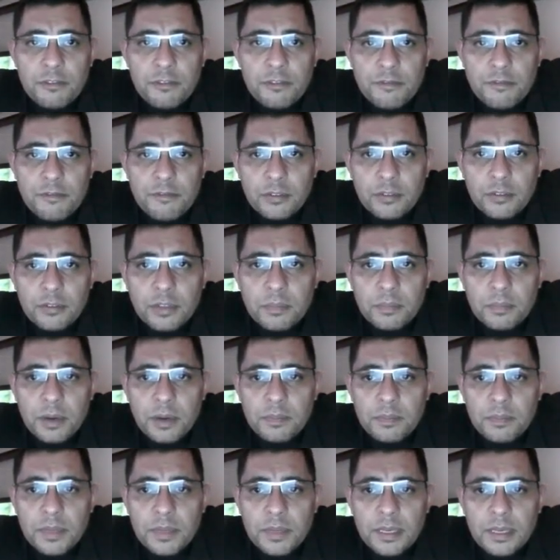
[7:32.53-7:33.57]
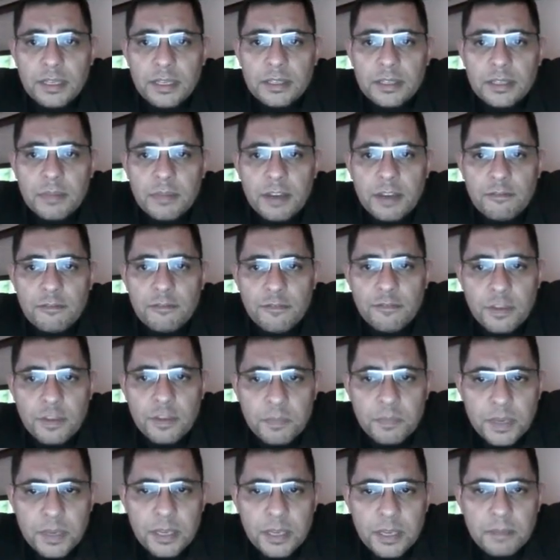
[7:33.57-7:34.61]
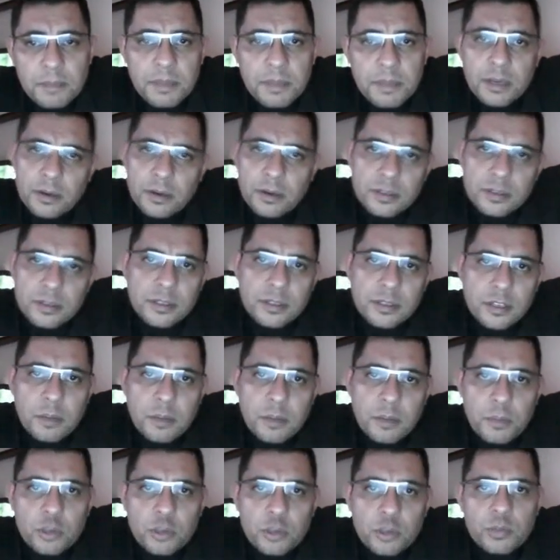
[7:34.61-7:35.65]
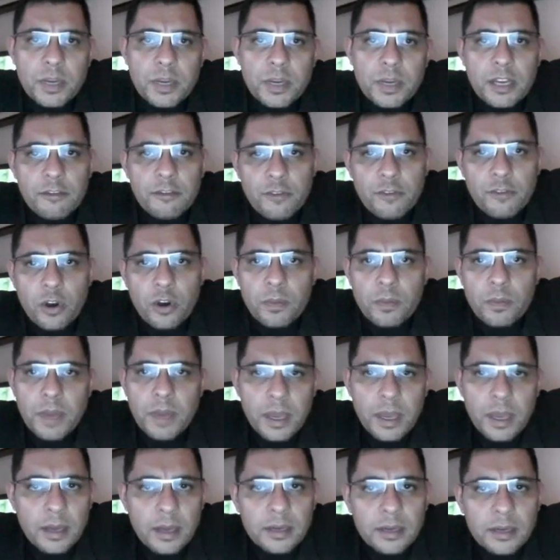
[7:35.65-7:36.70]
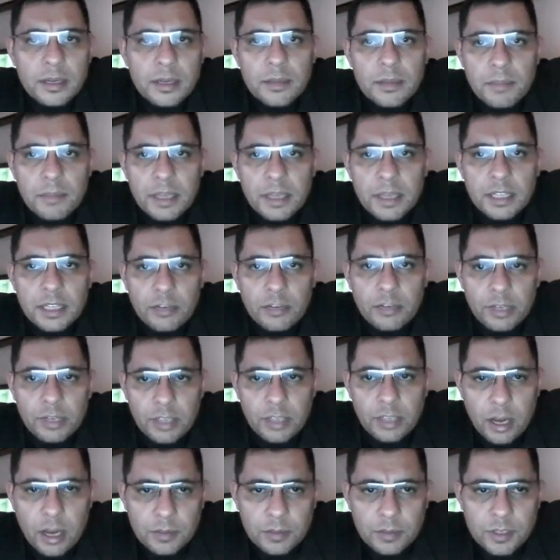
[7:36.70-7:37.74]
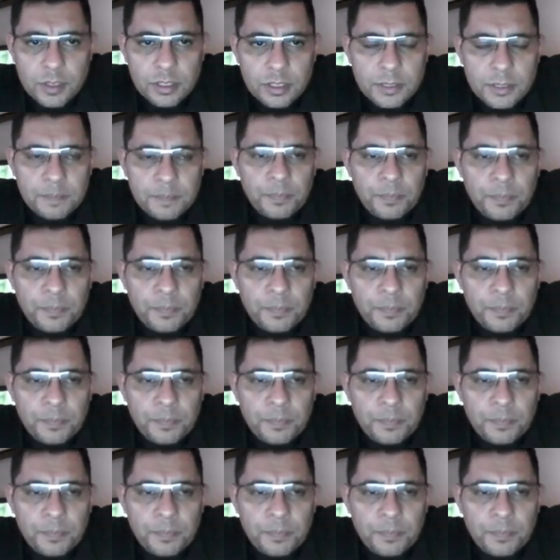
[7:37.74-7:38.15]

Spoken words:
Found the puppy is my VP because it's composed by a verb and my direct object.